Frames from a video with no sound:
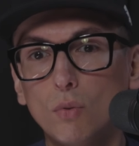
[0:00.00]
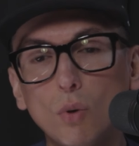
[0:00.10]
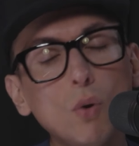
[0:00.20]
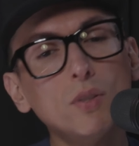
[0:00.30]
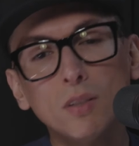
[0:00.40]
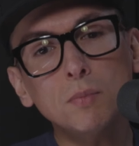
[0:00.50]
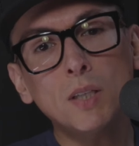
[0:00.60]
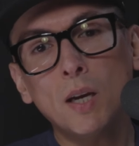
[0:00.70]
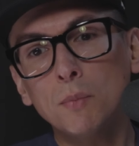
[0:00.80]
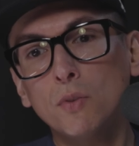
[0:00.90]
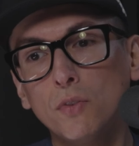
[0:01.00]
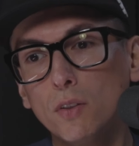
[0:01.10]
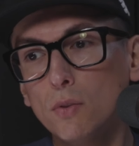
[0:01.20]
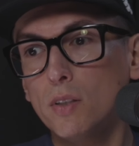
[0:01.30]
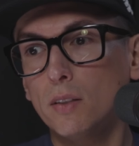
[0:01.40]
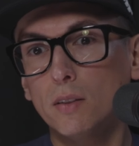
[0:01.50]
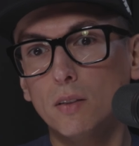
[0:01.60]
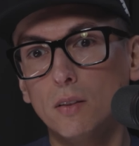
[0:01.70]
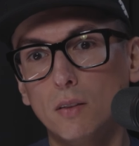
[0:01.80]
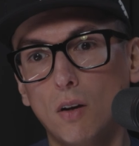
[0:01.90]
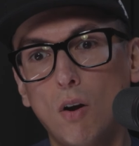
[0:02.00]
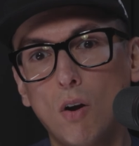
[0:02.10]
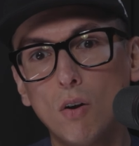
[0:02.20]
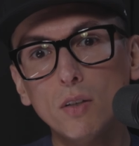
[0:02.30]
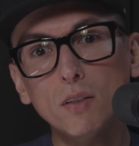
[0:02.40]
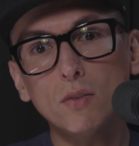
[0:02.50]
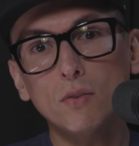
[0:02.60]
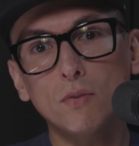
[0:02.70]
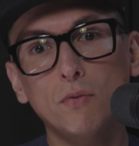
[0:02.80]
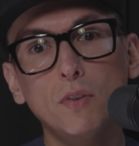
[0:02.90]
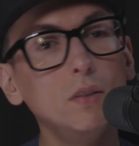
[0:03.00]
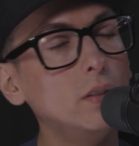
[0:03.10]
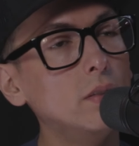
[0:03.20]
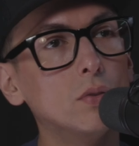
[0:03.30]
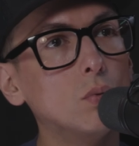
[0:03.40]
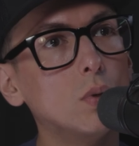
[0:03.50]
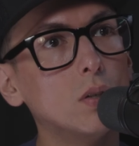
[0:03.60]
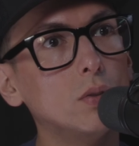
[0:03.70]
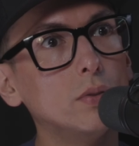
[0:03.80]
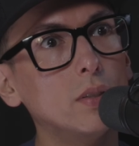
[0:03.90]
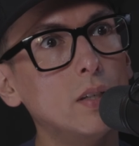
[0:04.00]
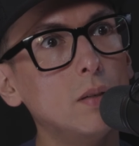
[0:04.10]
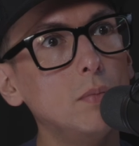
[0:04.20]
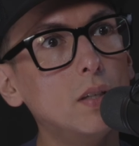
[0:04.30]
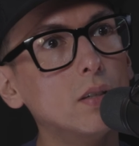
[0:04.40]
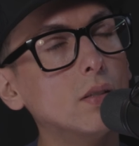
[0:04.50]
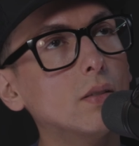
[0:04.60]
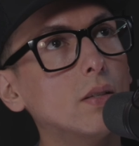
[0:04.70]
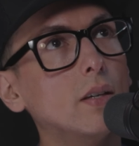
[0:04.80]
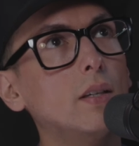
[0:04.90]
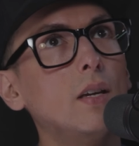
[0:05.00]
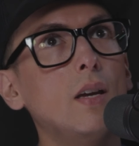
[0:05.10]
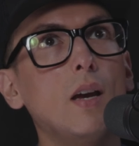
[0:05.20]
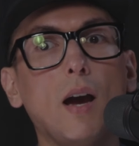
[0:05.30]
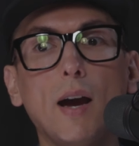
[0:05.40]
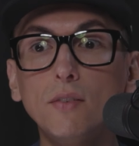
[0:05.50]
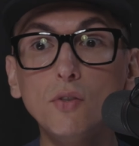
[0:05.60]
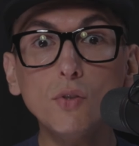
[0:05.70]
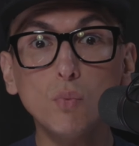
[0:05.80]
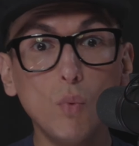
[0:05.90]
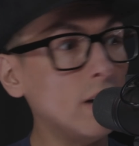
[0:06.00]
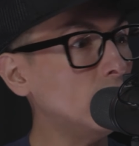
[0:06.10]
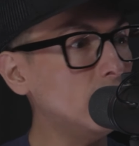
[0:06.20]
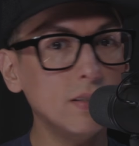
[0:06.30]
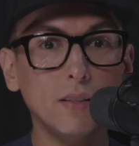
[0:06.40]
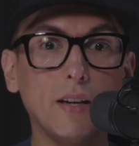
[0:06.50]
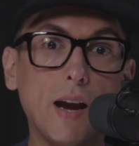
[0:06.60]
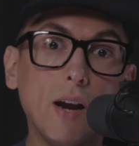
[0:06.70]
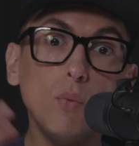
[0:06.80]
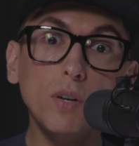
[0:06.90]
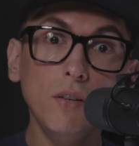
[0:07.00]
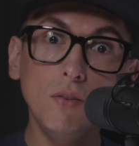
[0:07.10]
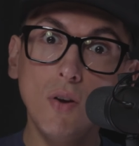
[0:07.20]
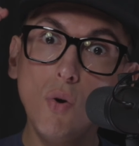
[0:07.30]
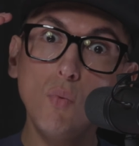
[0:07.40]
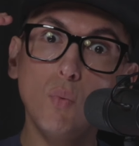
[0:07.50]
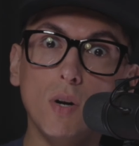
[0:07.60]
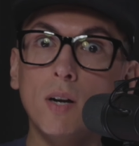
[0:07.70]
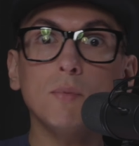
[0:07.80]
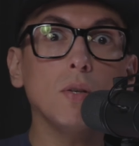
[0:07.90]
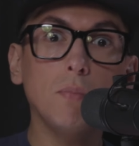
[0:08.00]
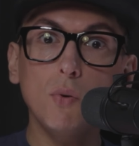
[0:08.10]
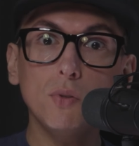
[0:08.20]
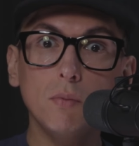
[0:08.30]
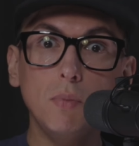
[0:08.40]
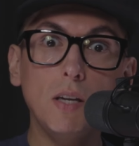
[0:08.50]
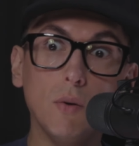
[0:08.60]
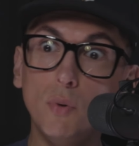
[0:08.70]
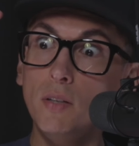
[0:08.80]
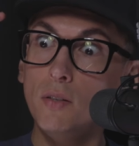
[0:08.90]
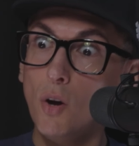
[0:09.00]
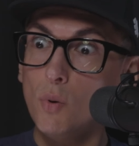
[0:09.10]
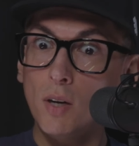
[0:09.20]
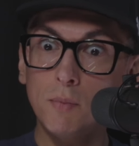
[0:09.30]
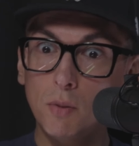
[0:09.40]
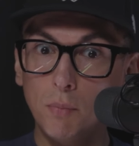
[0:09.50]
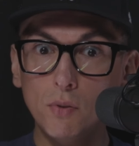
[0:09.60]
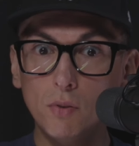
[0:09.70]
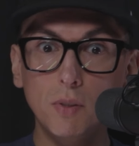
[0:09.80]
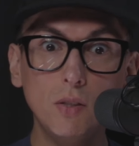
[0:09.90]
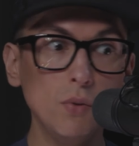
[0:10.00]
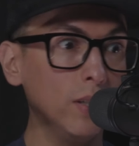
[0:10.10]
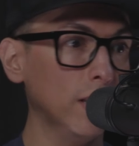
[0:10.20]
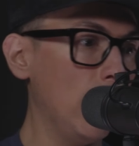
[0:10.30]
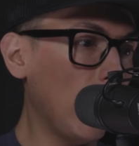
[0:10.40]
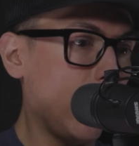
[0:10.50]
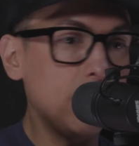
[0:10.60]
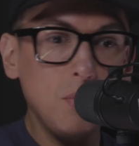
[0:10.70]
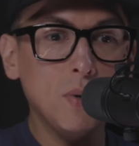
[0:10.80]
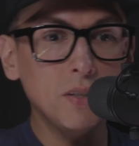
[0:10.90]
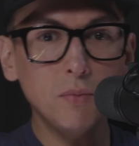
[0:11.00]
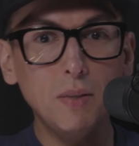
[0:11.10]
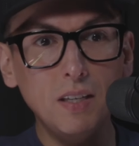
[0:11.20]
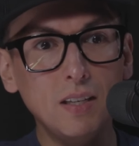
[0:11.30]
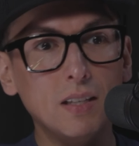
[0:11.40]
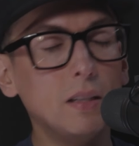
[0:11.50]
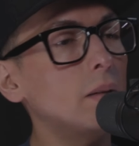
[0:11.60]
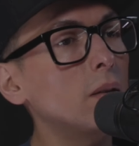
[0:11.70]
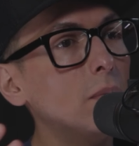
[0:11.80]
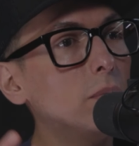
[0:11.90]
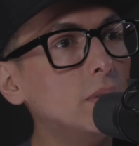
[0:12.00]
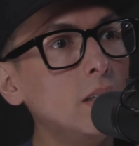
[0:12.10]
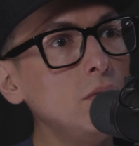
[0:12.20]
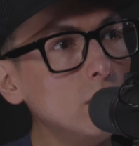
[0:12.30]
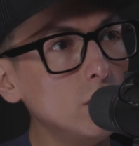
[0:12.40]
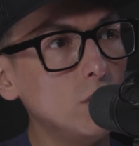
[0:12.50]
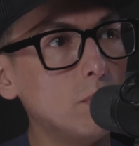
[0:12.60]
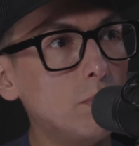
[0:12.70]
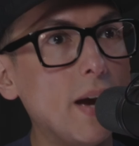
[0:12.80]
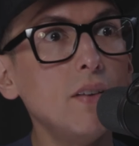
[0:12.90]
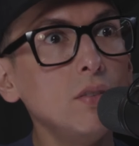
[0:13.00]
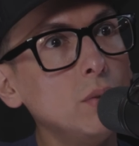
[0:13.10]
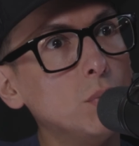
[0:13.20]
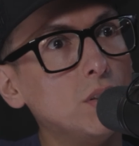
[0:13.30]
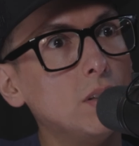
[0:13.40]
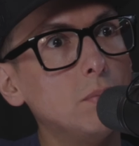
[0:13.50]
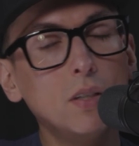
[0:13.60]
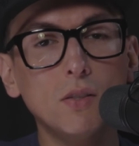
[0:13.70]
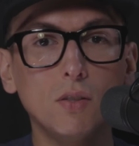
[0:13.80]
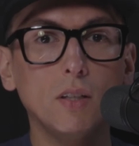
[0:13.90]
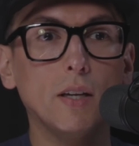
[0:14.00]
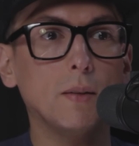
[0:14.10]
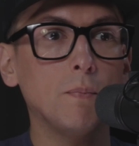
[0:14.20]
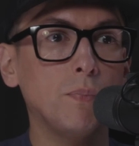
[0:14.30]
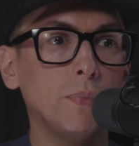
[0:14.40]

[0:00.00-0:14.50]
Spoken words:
Growth sometimes feels like the hardest feeling in the world, because it's like, I just want this, like, I already know where I'm supposed to be. I already know what I'm supposed to be doing. I don't want to be like, but then you're battling with it, because you're like,